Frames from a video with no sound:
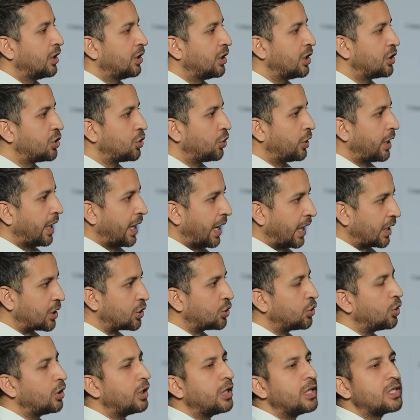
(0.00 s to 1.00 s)
they should
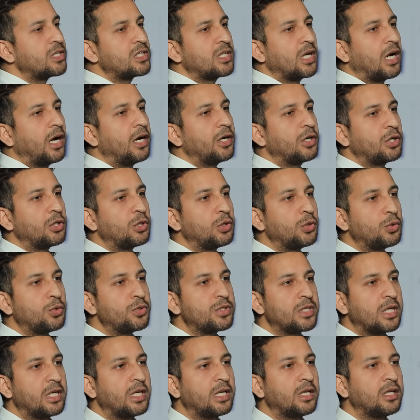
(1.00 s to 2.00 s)
actually start
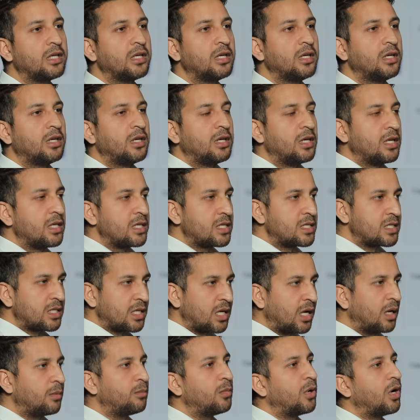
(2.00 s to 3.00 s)
using
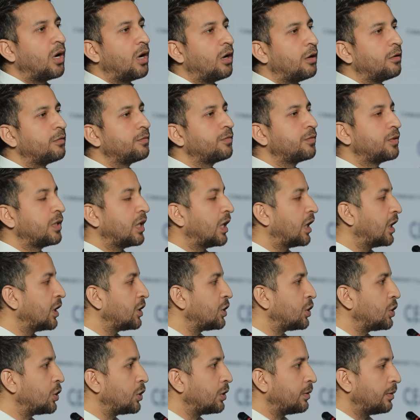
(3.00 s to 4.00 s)
some of
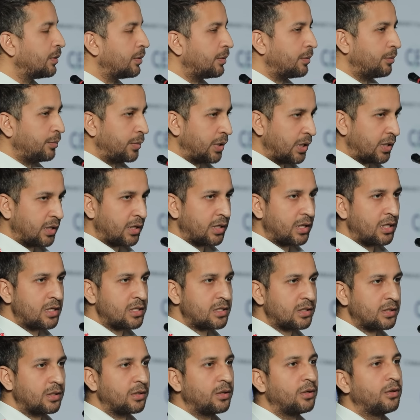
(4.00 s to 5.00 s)
the
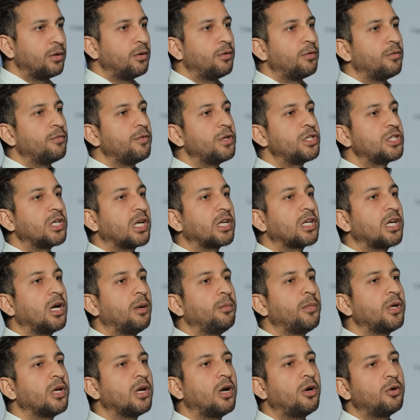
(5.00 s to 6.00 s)
minerals which are
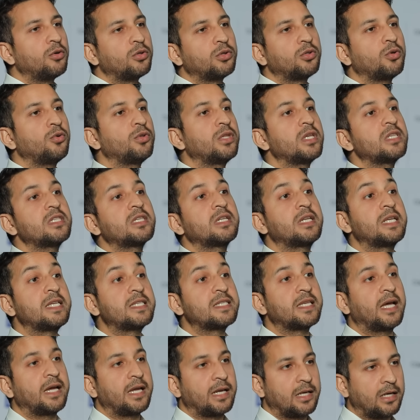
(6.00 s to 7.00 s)
coming out through this
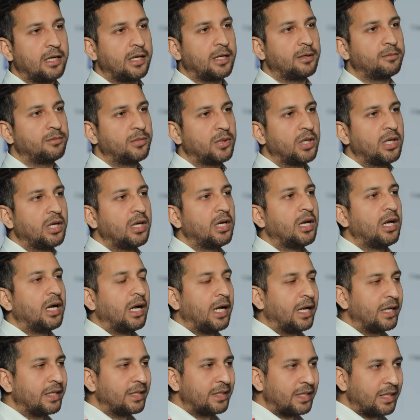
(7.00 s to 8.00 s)
recycling.
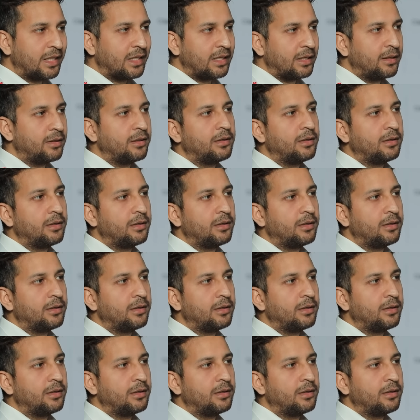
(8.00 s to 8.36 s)
And